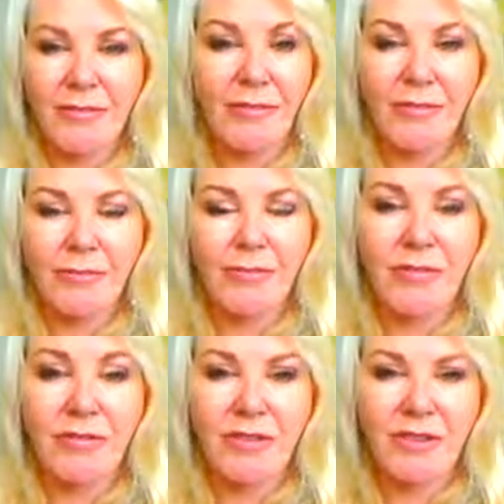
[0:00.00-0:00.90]
If it
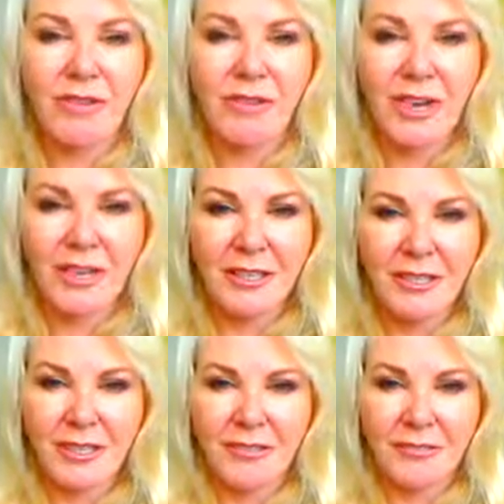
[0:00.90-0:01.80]
feels right,
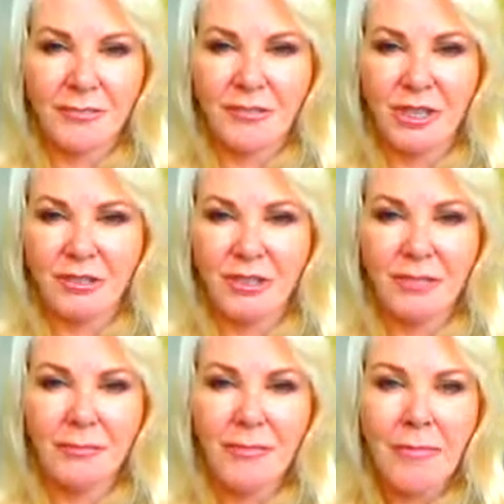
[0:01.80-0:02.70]
then do it.